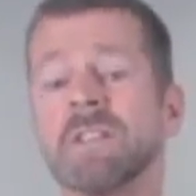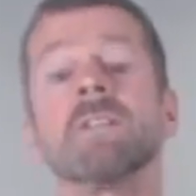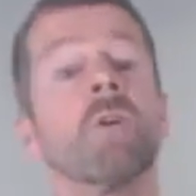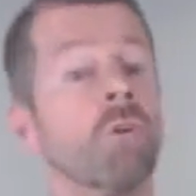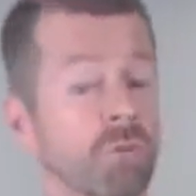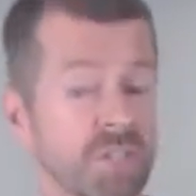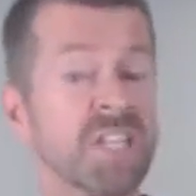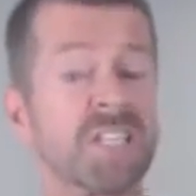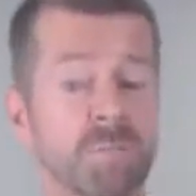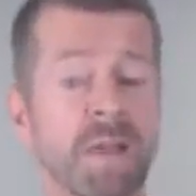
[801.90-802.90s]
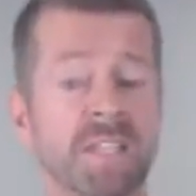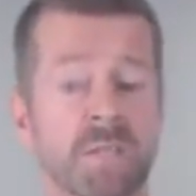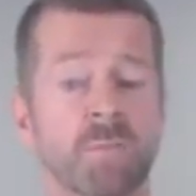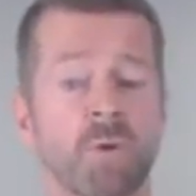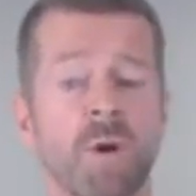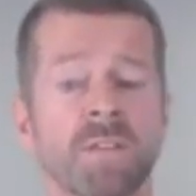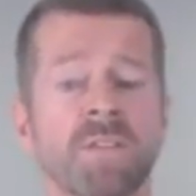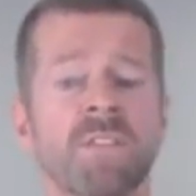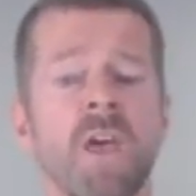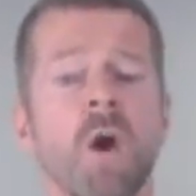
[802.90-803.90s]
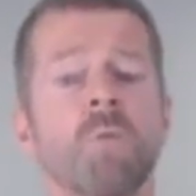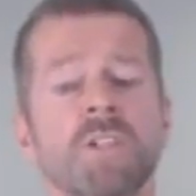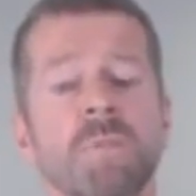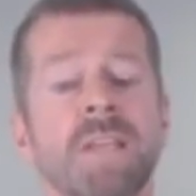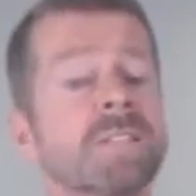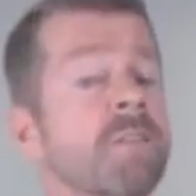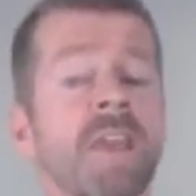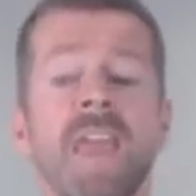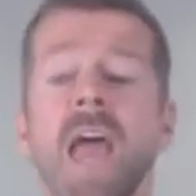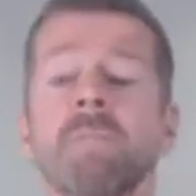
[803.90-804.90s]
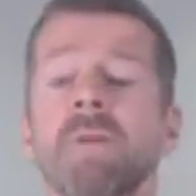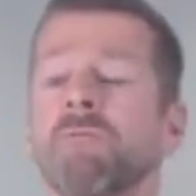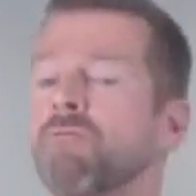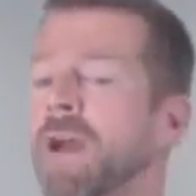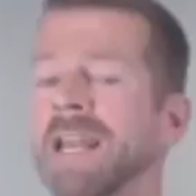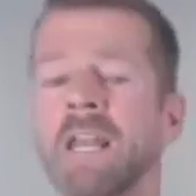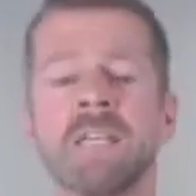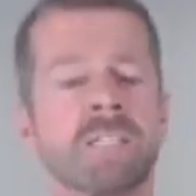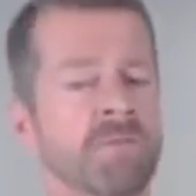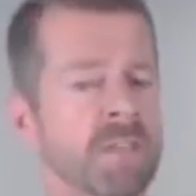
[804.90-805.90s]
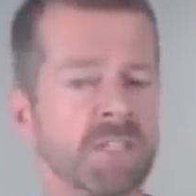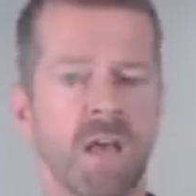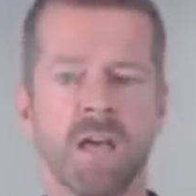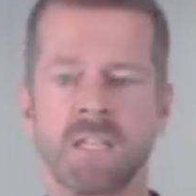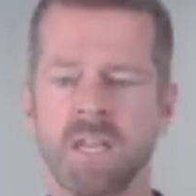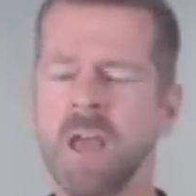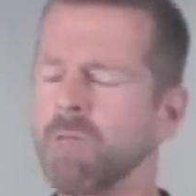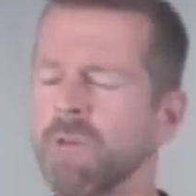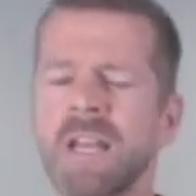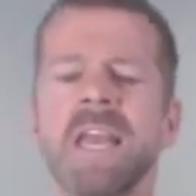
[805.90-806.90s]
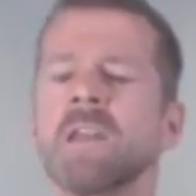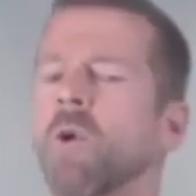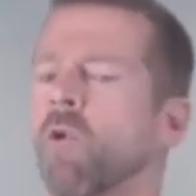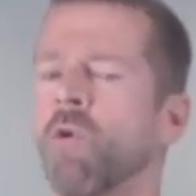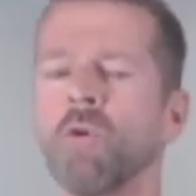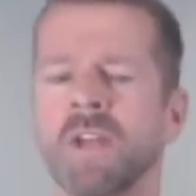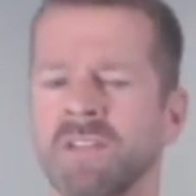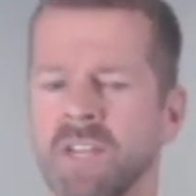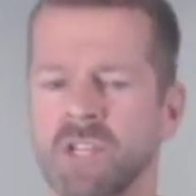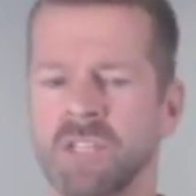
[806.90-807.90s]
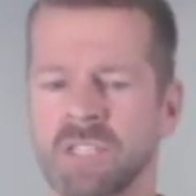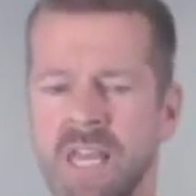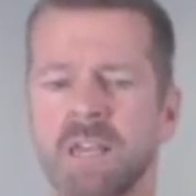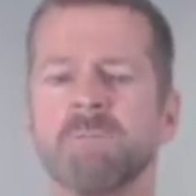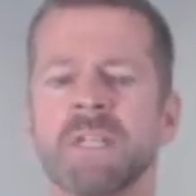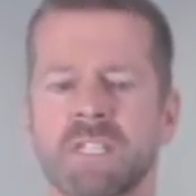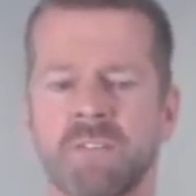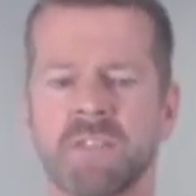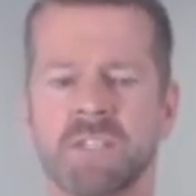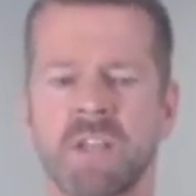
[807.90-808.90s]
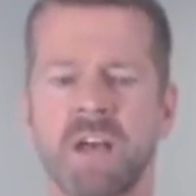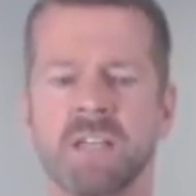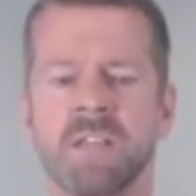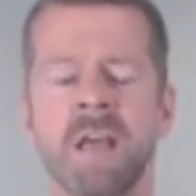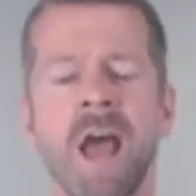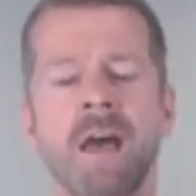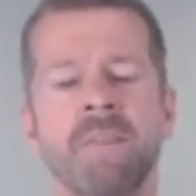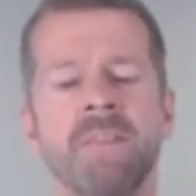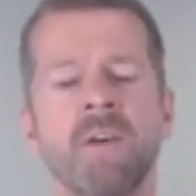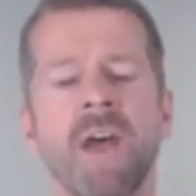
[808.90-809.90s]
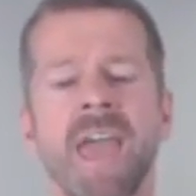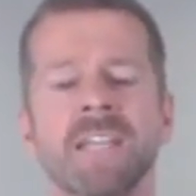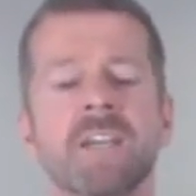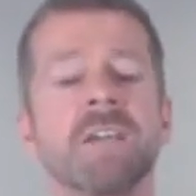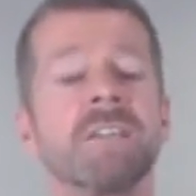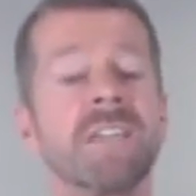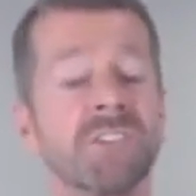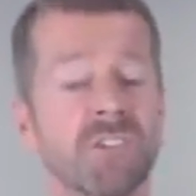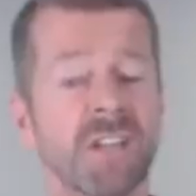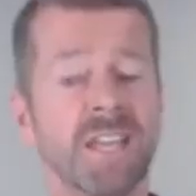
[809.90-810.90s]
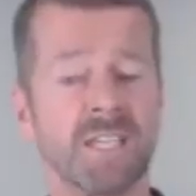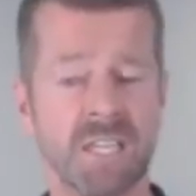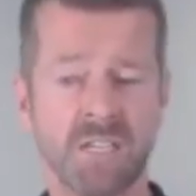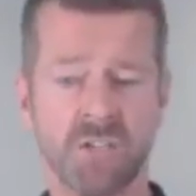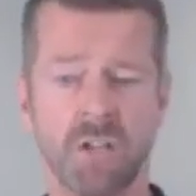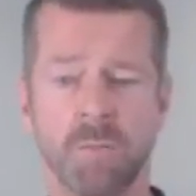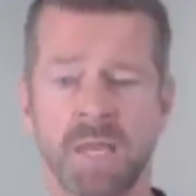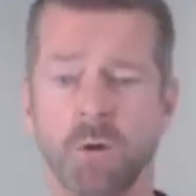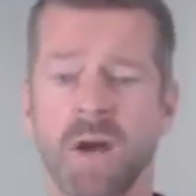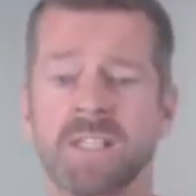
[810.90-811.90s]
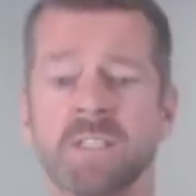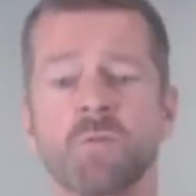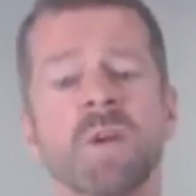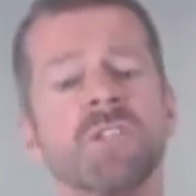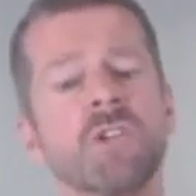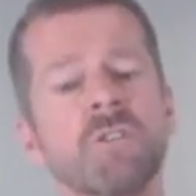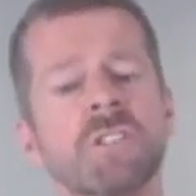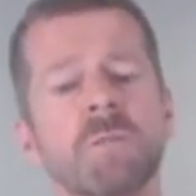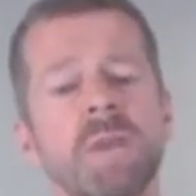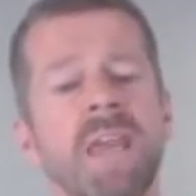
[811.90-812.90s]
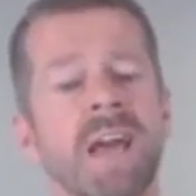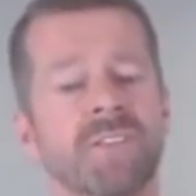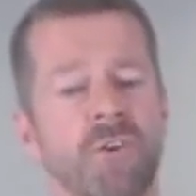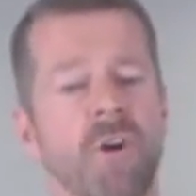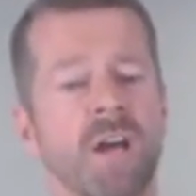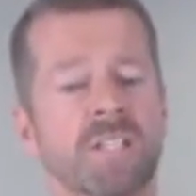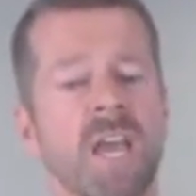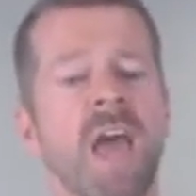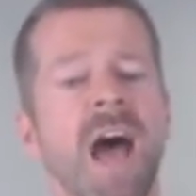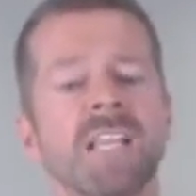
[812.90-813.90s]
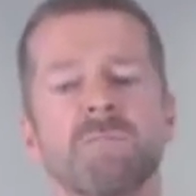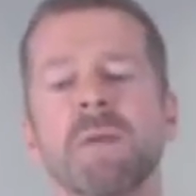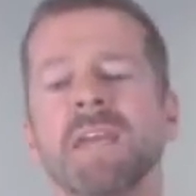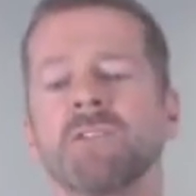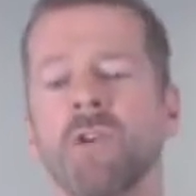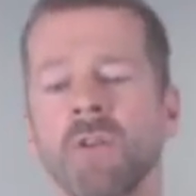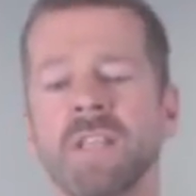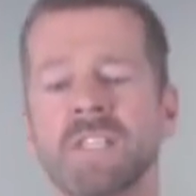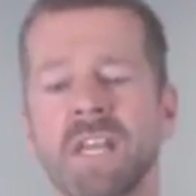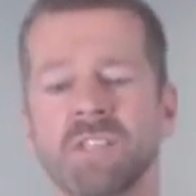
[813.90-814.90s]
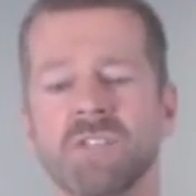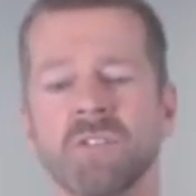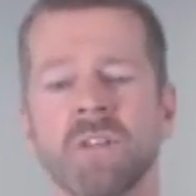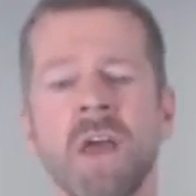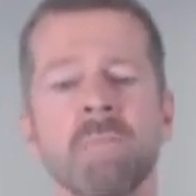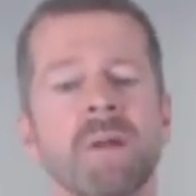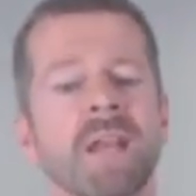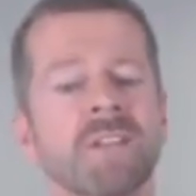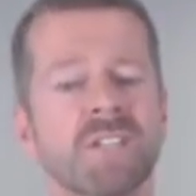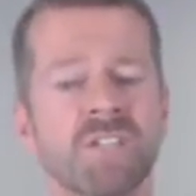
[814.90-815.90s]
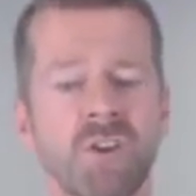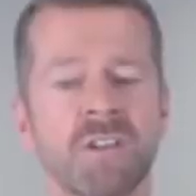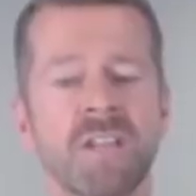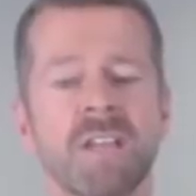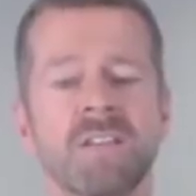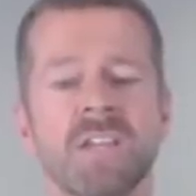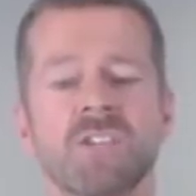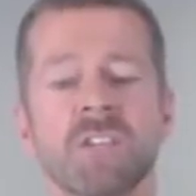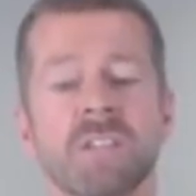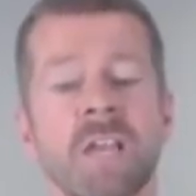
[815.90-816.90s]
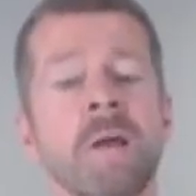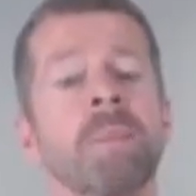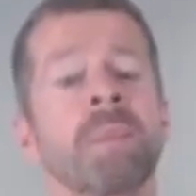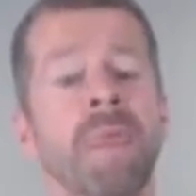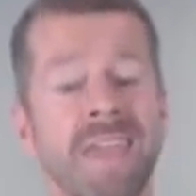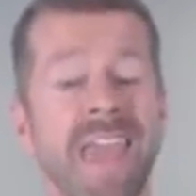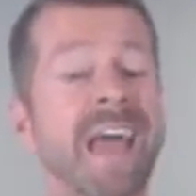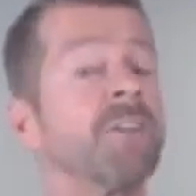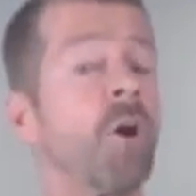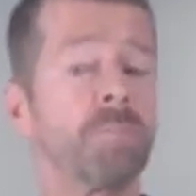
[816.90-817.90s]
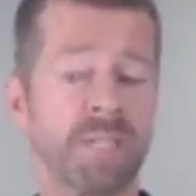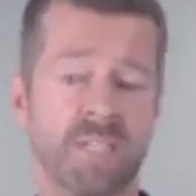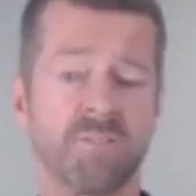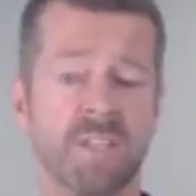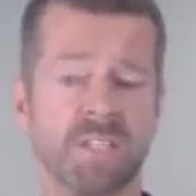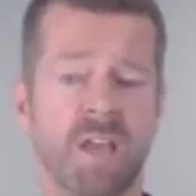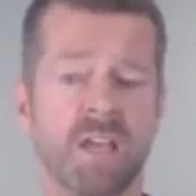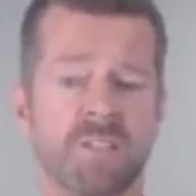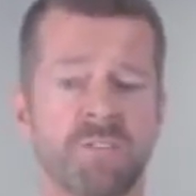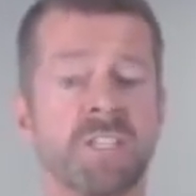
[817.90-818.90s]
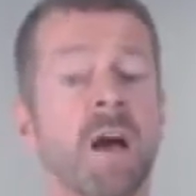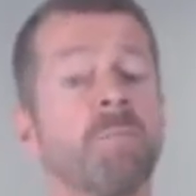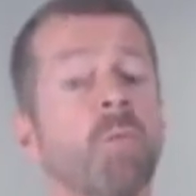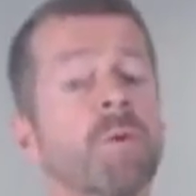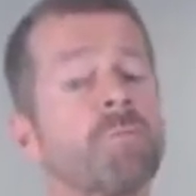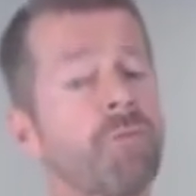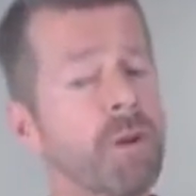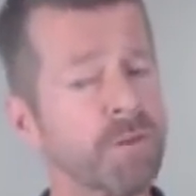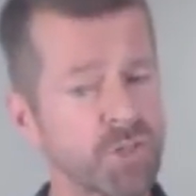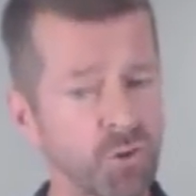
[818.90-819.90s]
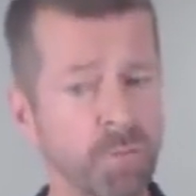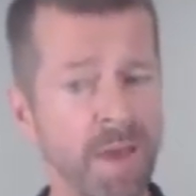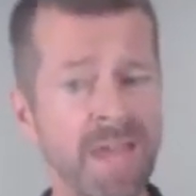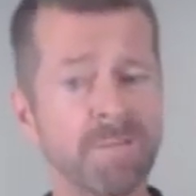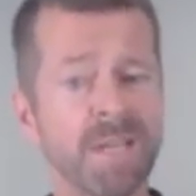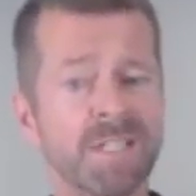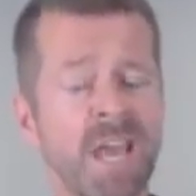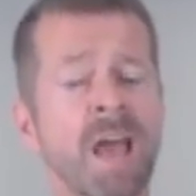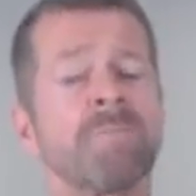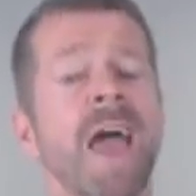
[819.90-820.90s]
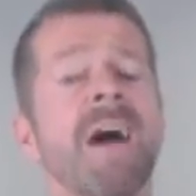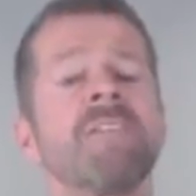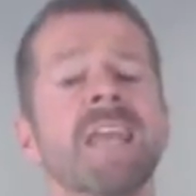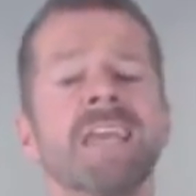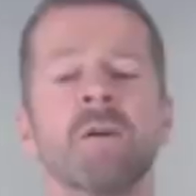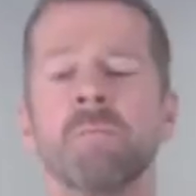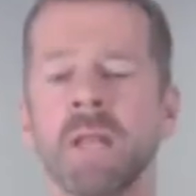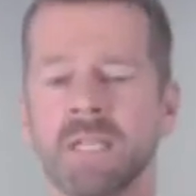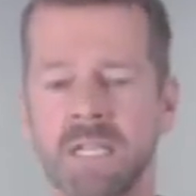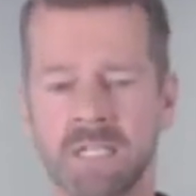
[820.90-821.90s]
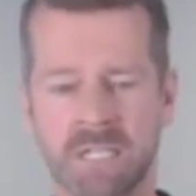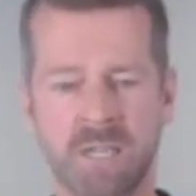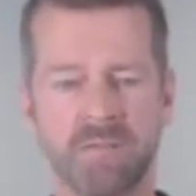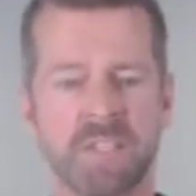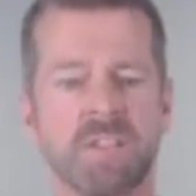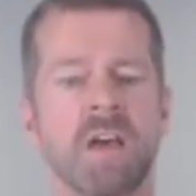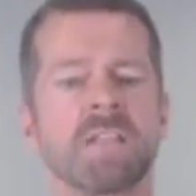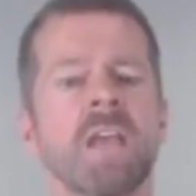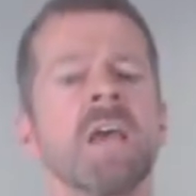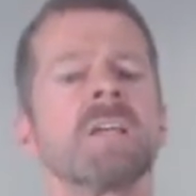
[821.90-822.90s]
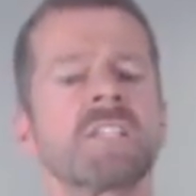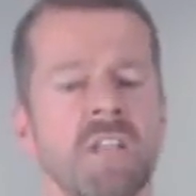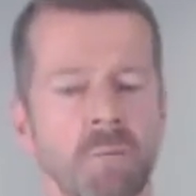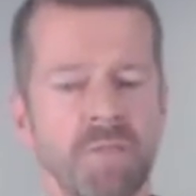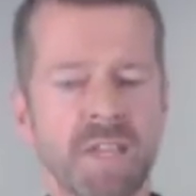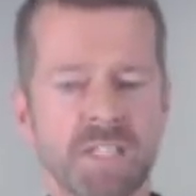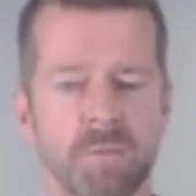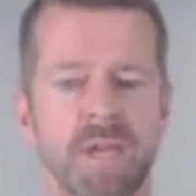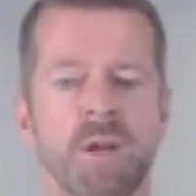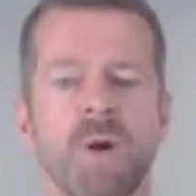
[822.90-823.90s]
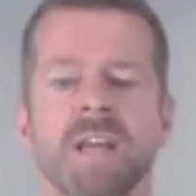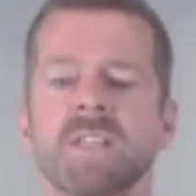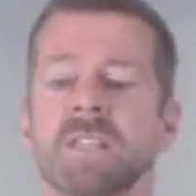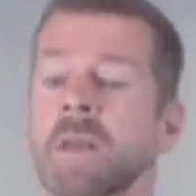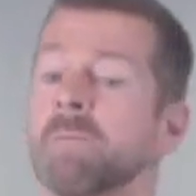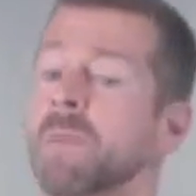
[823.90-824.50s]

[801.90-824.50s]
or dispensable ones, which means that they can be readily synthesized. Really in all conditions they can be synthesized. And then there are 8 conditionally essential amino acids, which used to be categorized as being non-essential, but under certain conditions they cannot be synthesized. For example, with premature babies, they have an inability to synthesize some of these amino acids.